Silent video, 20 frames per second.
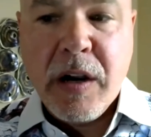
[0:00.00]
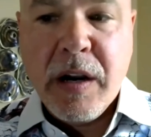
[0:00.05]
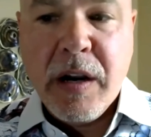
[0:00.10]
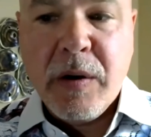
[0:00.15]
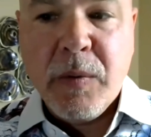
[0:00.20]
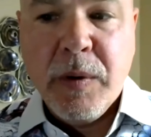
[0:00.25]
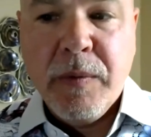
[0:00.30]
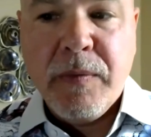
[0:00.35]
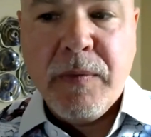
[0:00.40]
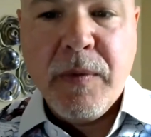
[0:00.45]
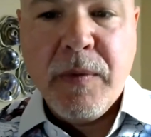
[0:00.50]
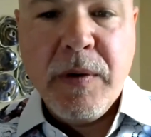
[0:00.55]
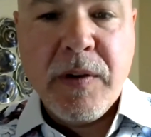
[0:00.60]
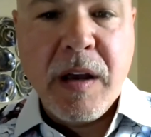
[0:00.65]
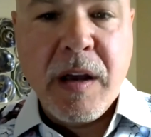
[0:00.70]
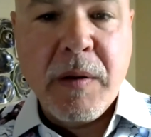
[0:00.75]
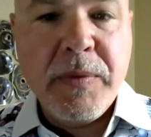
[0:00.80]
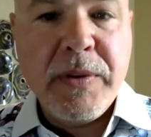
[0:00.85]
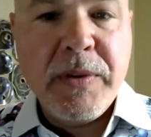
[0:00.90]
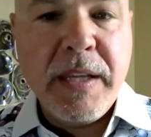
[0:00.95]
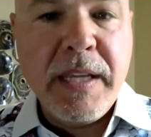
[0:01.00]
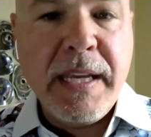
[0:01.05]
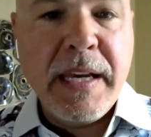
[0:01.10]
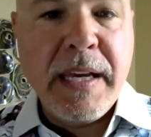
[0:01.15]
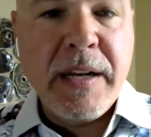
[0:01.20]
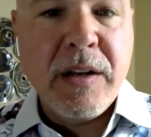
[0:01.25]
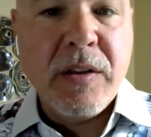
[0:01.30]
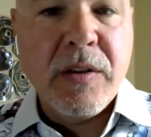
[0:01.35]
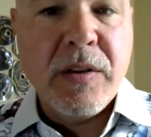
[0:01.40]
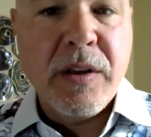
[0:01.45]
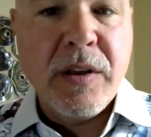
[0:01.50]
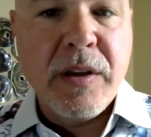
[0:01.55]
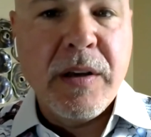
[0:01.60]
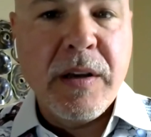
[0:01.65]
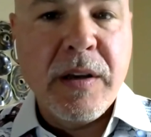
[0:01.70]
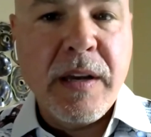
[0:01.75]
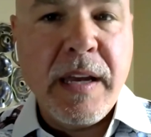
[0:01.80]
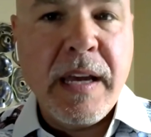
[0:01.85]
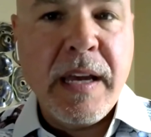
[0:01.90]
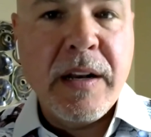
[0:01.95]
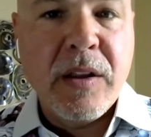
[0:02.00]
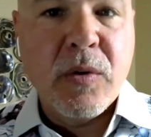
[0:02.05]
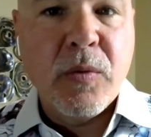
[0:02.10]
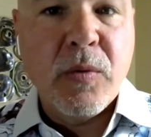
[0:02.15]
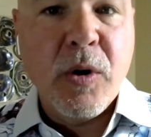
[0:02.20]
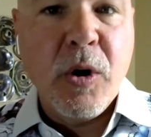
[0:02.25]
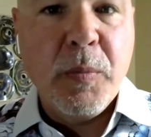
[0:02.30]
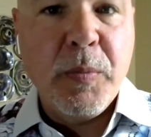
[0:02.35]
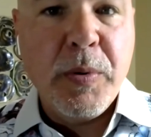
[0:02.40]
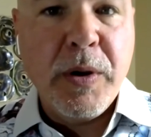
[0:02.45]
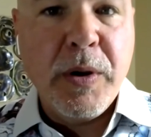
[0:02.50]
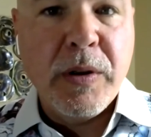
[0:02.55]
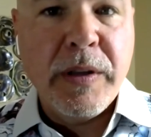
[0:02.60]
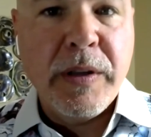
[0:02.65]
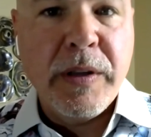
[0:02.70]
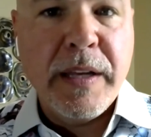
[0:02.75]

All right, we've, we've come to the end of the end of the rope here.